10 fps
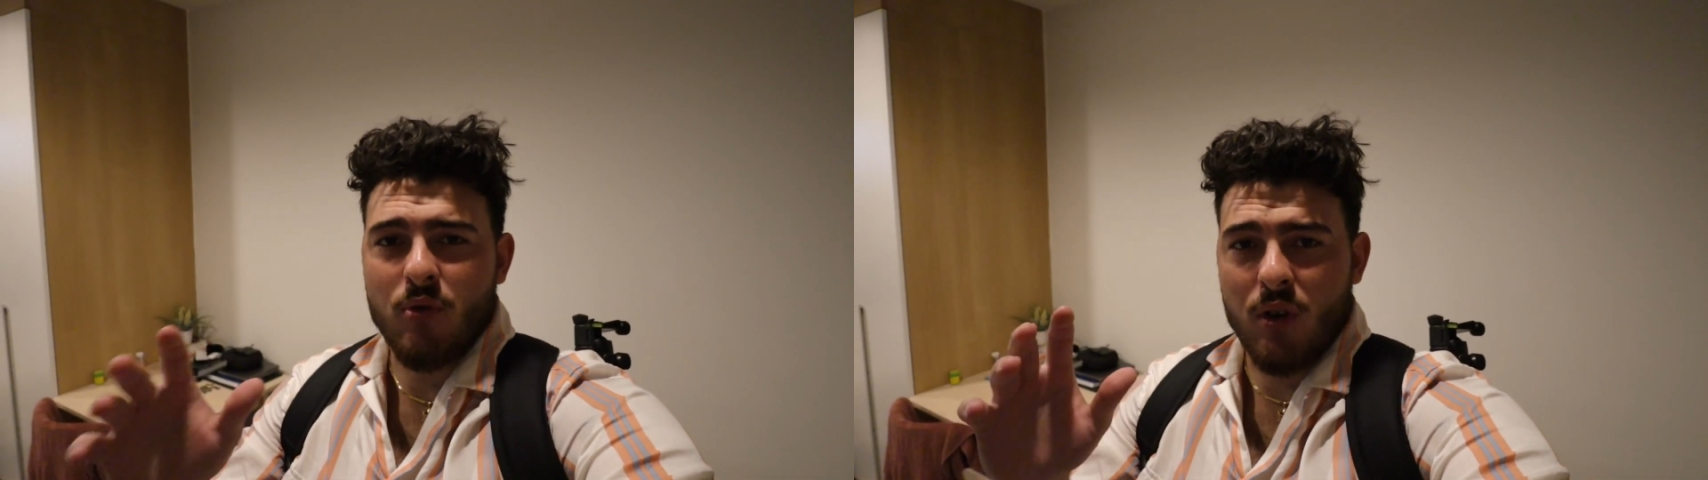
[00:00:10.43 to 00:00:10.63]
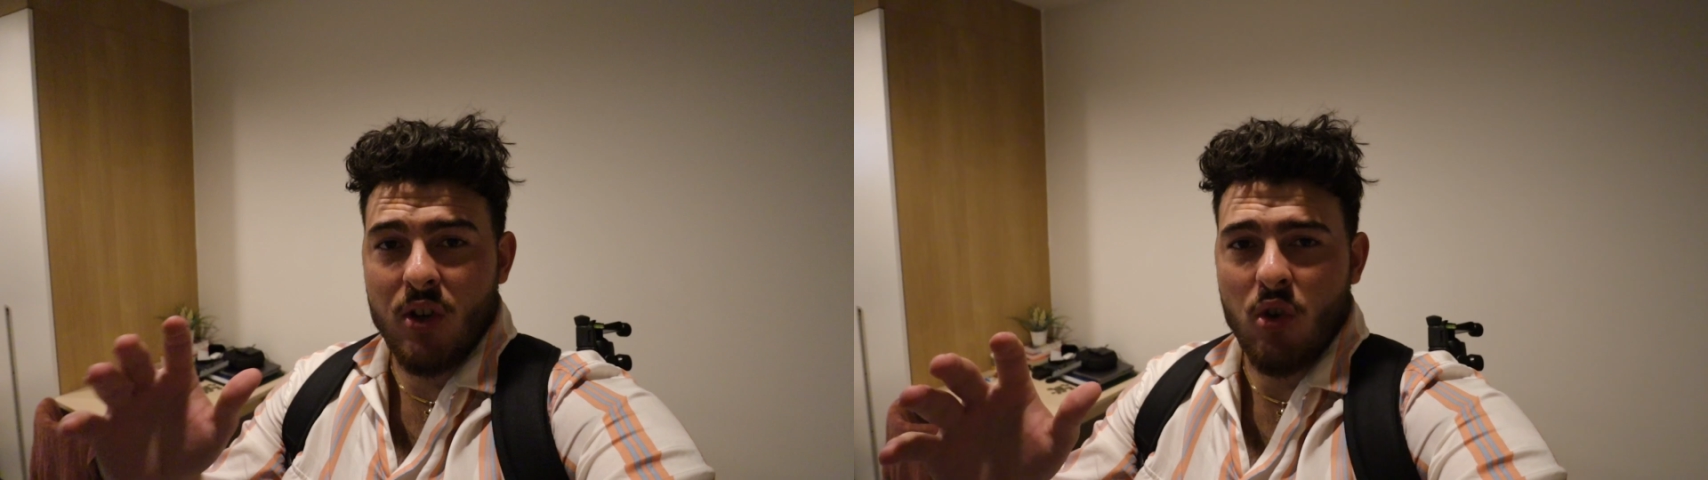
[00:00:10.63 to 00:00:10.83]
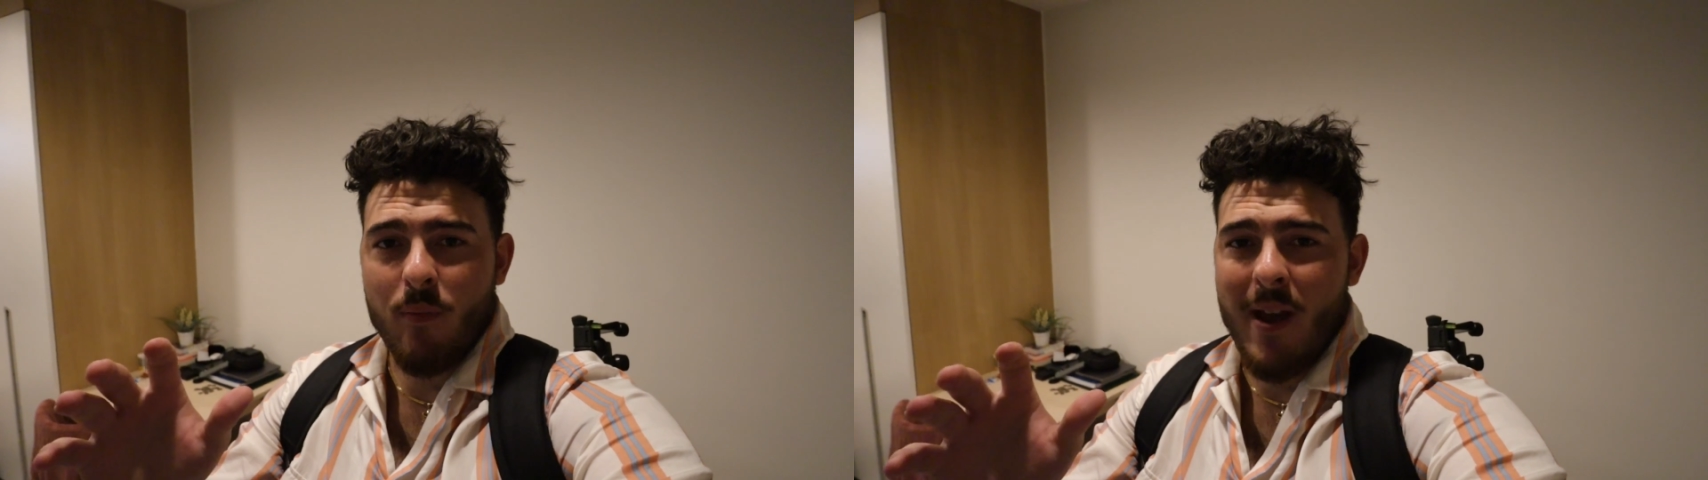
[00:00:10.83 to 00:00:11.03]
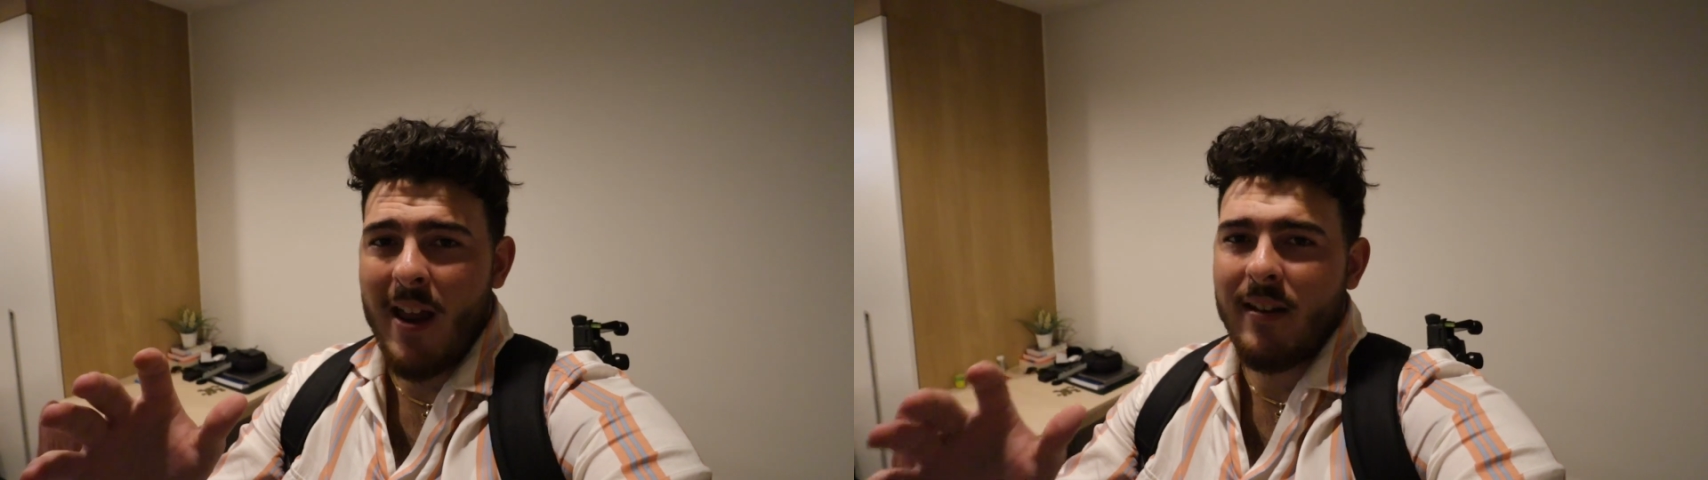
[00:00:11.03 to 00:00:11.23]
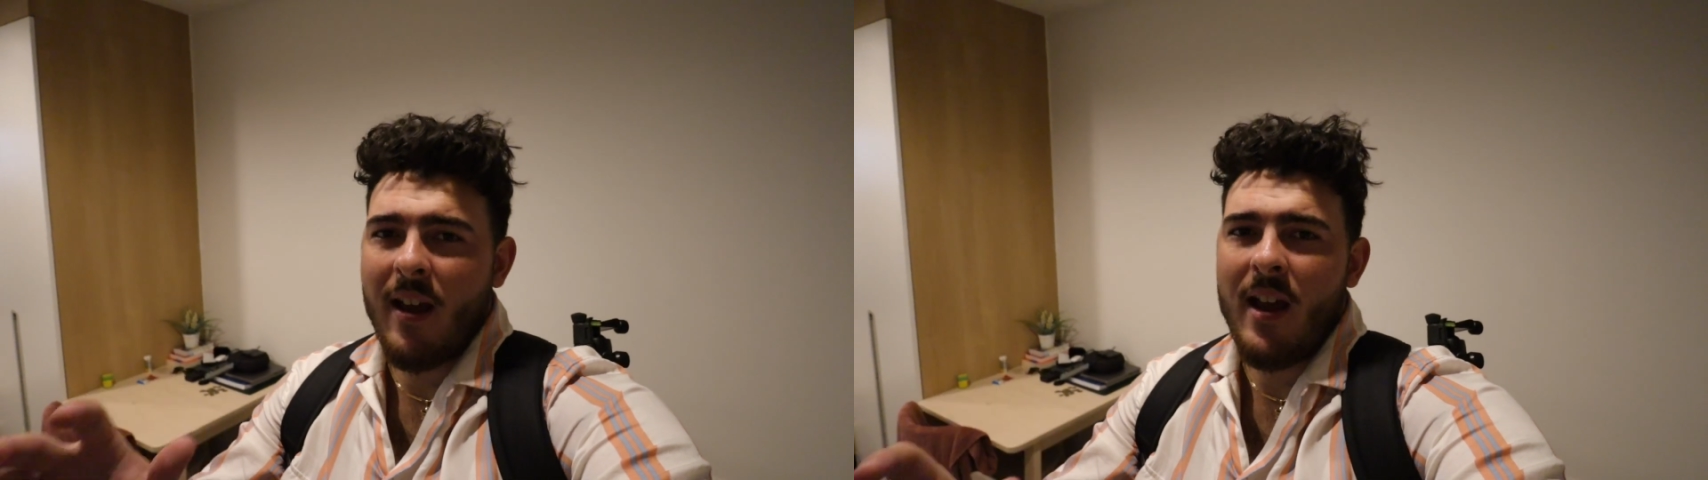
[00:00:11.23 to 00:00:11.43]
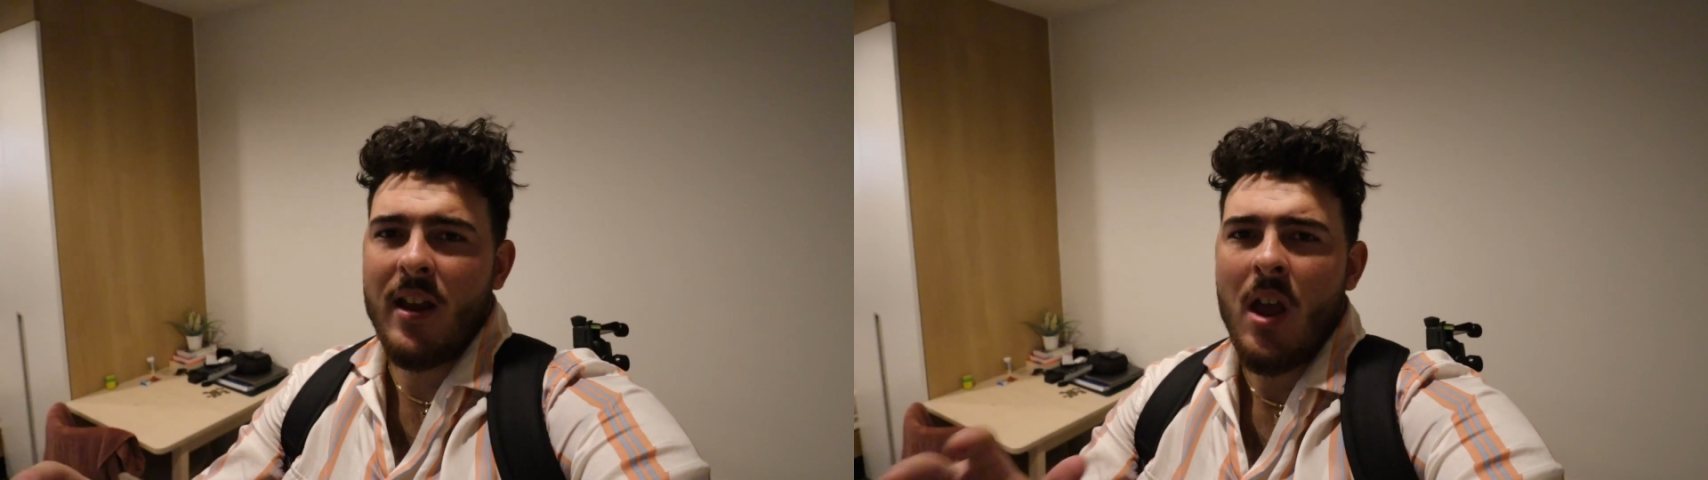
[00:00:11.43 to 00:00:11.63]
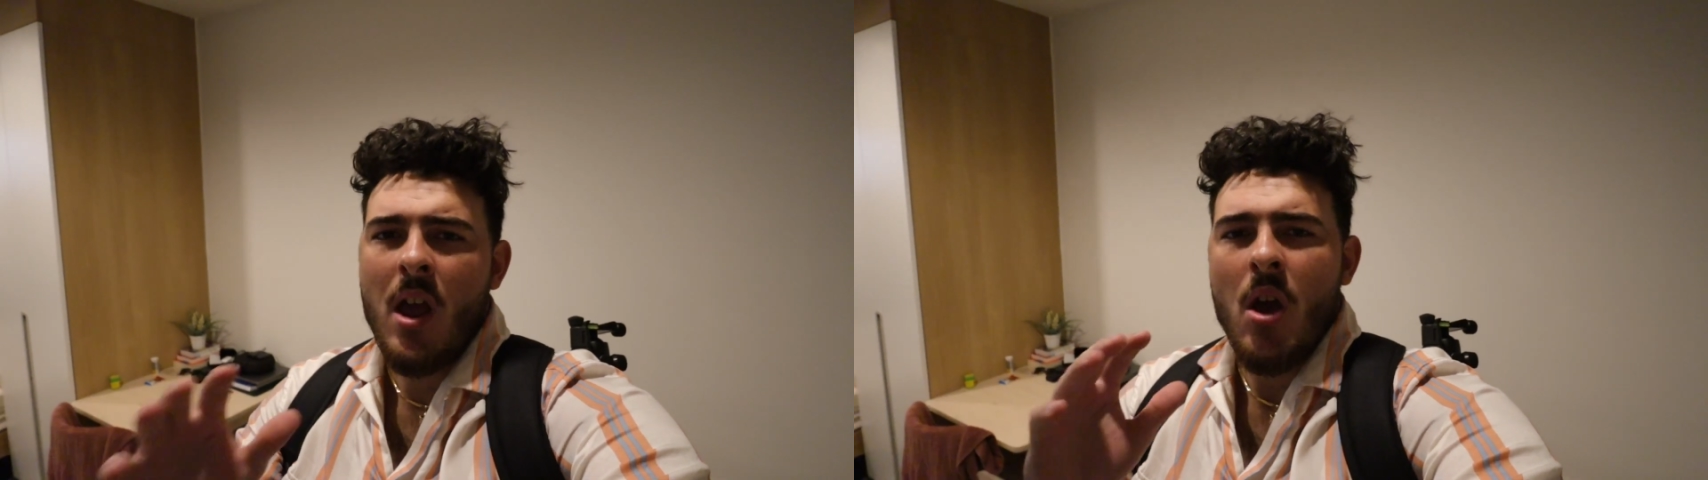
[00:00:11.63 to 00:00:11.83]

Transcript: traditional pad thai,